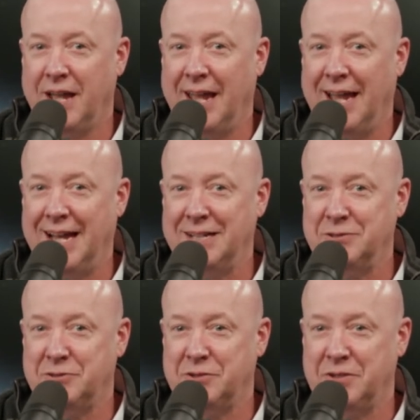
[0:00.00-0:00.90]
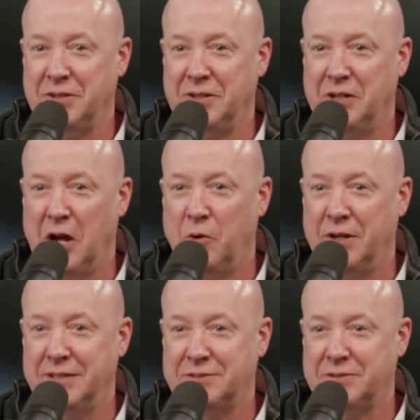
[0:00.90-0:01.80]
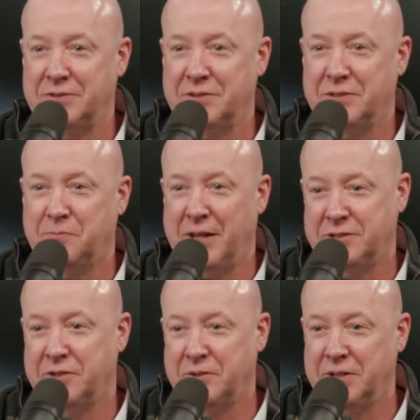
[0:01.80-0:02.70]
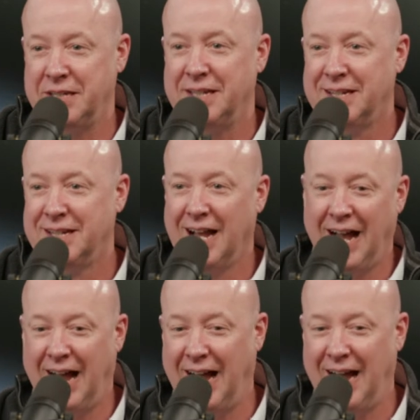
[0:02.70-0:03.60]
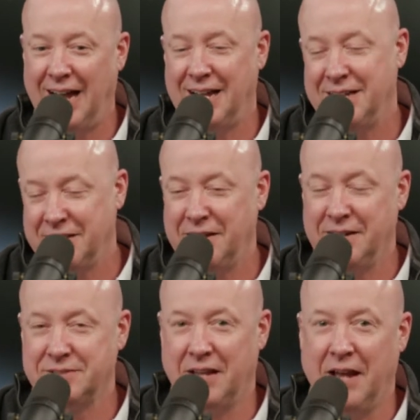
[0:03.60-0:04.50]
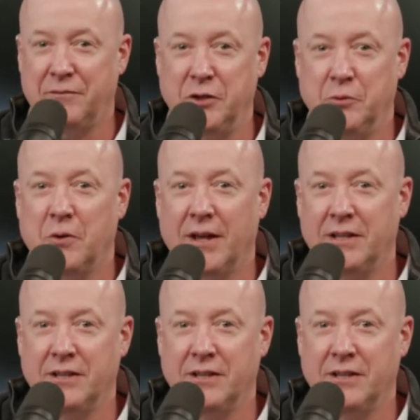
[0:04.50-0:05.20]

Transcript: And you know, it's it's basically uh, it is a fu, right?